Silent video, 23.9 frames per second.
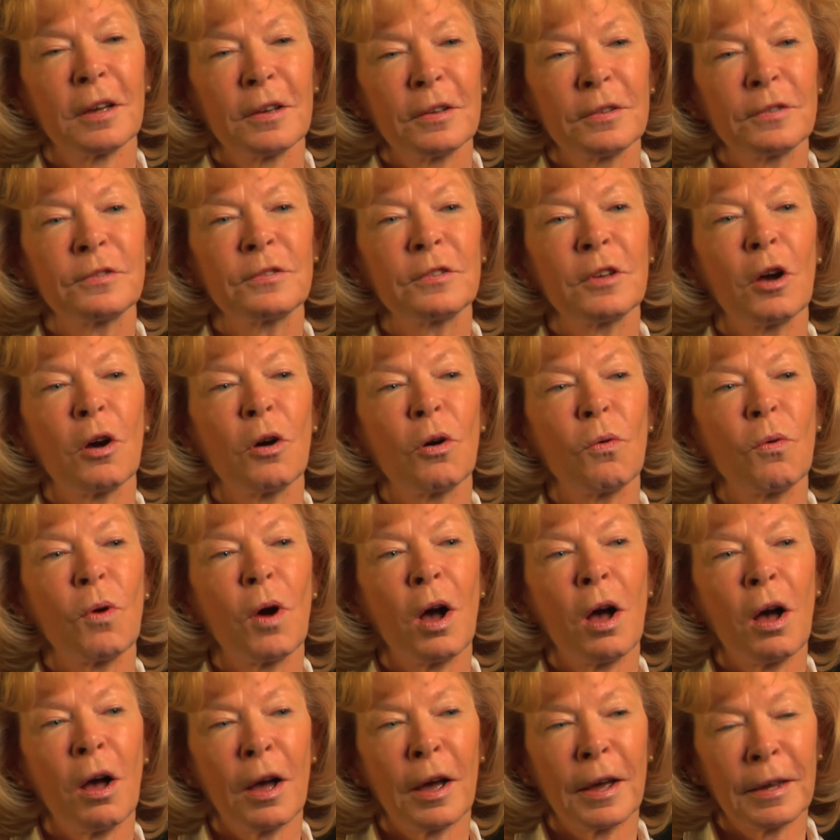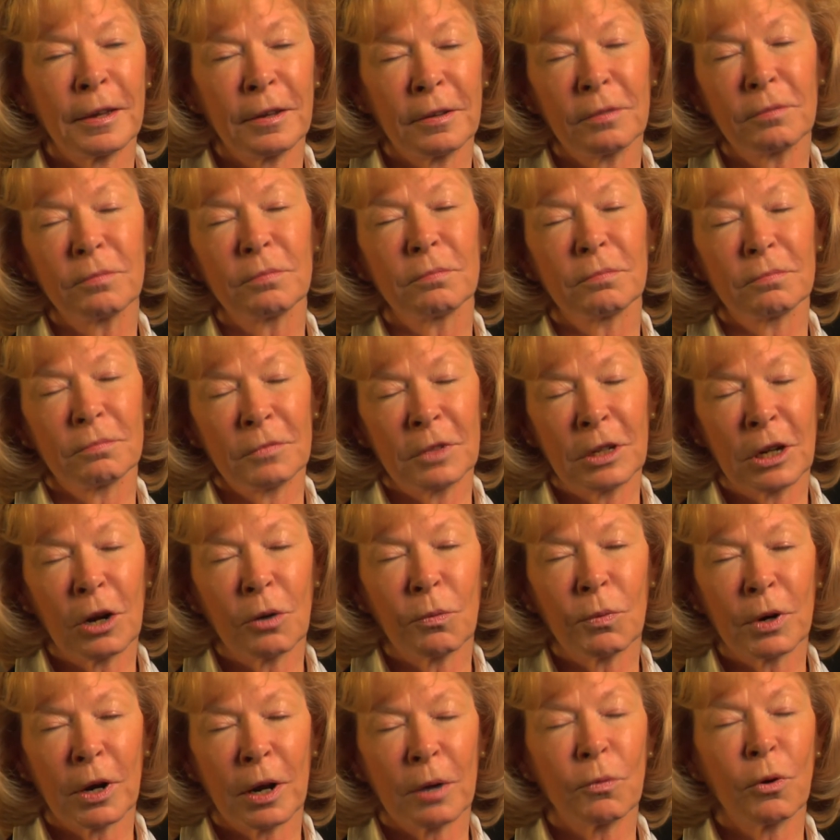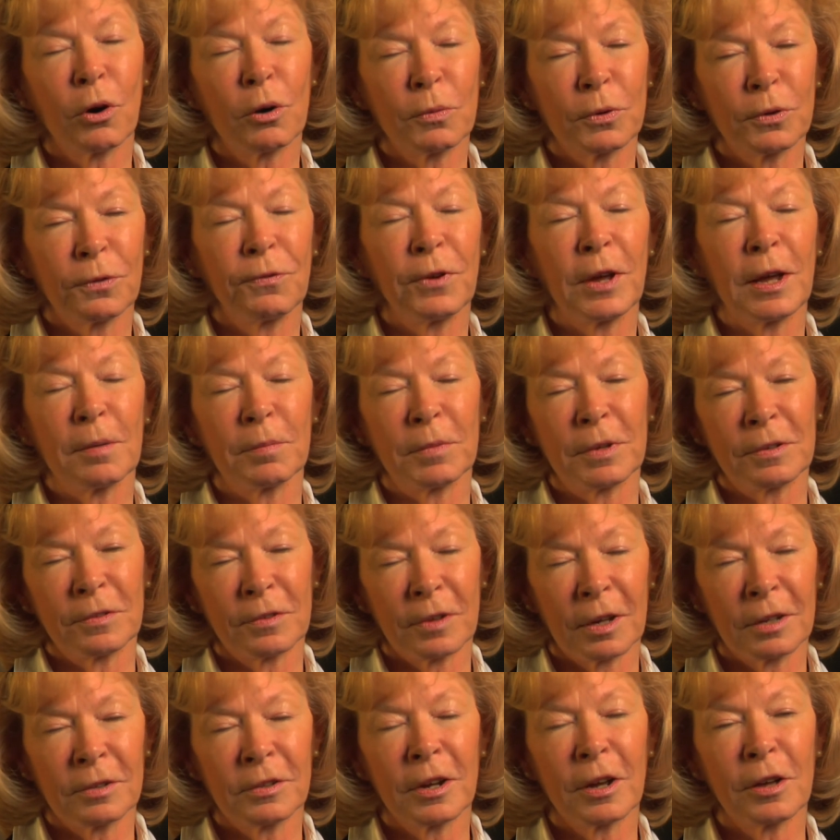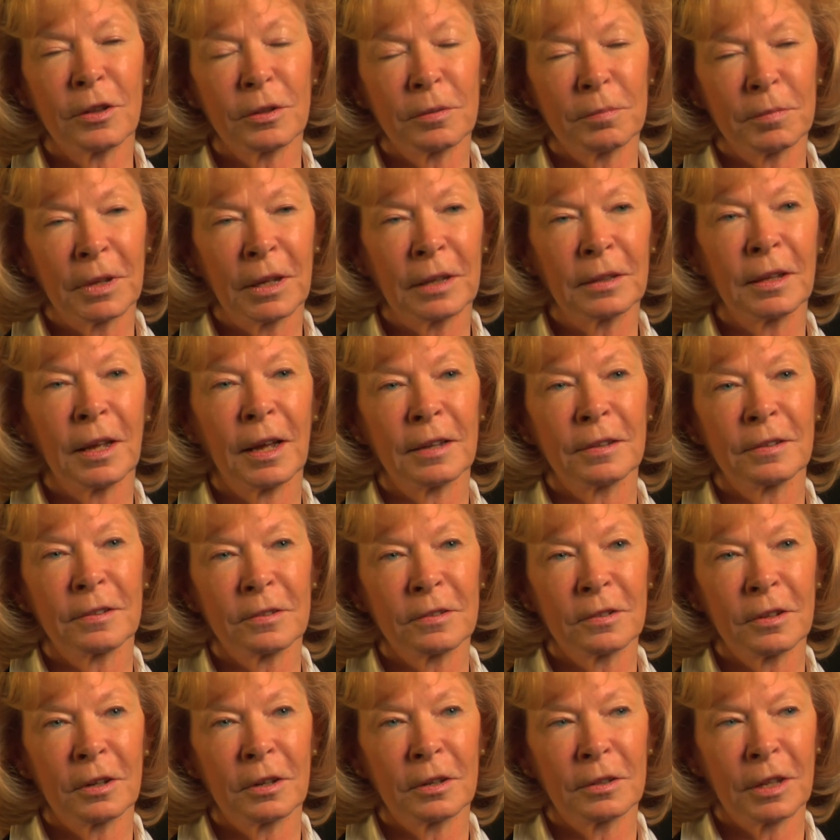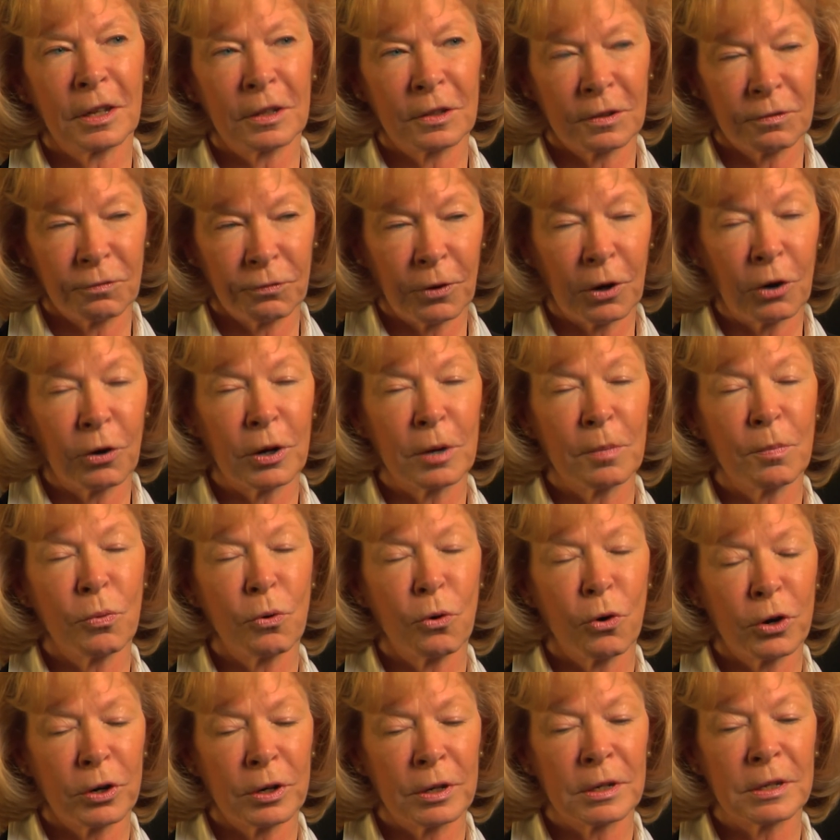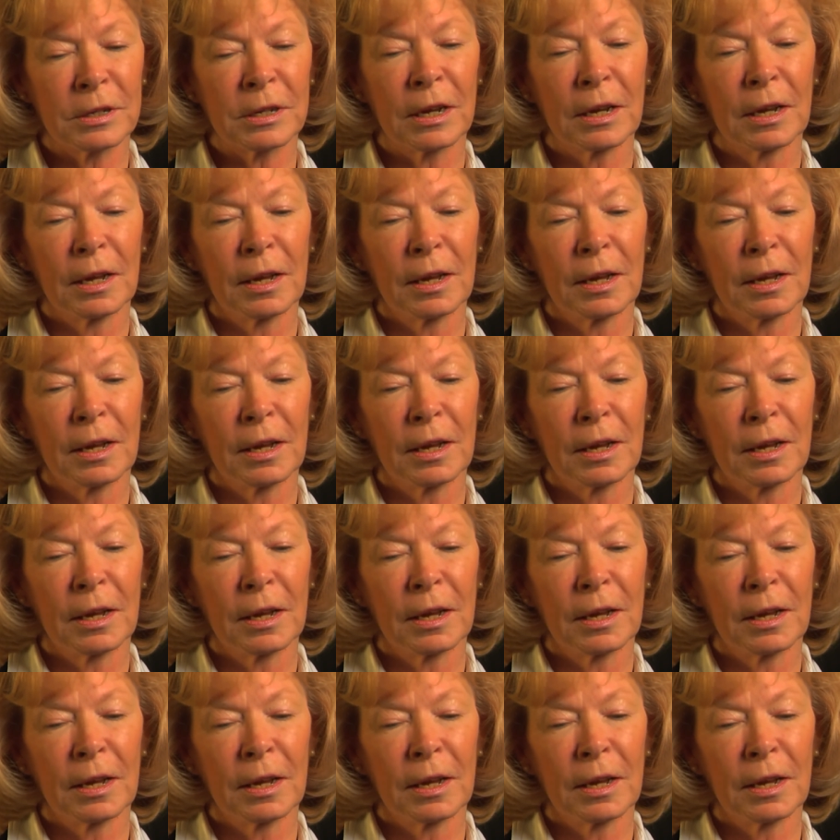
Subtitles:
So when I work with families, I tell them that that's very important.